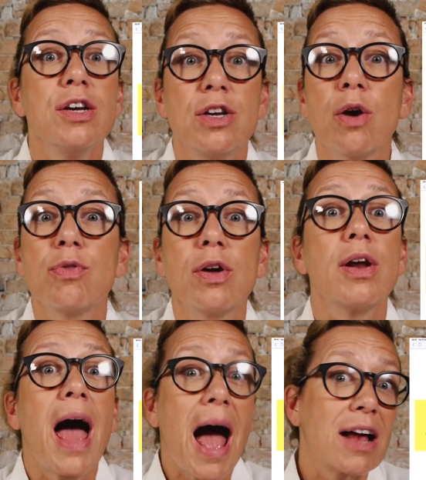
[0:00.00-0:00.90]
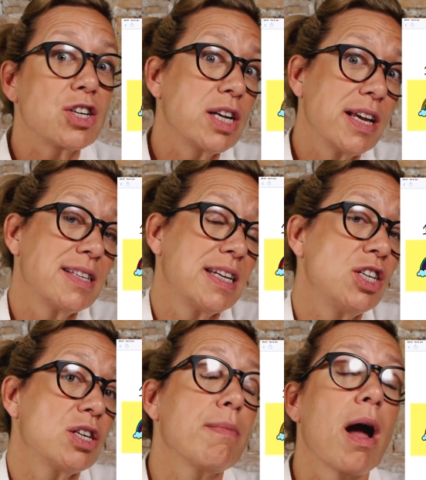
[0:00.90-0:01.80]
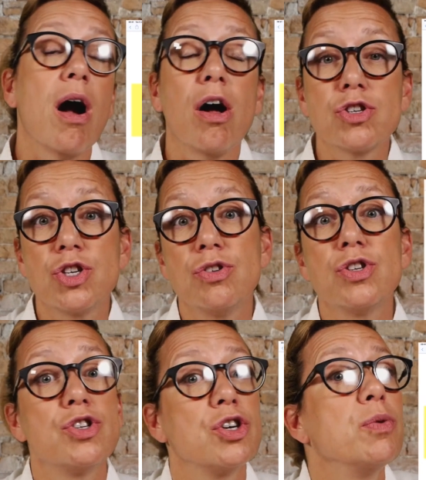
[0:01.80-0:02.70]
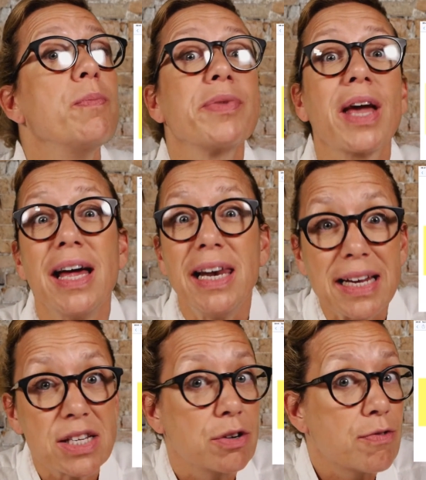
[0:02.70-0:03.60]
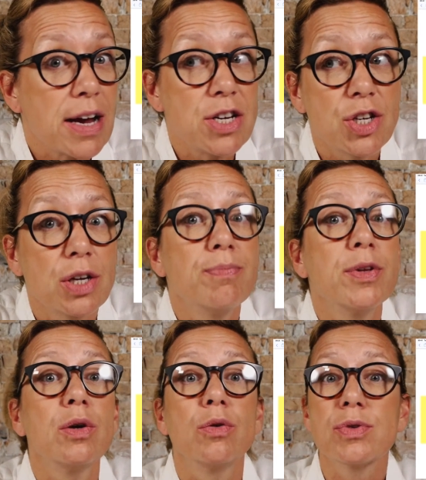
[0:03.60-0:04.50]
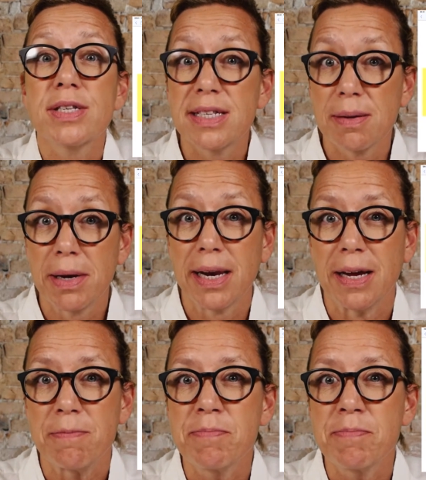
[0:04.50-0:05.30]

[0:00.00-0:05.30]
that actually a teacher might ask you to do alliteration or simile.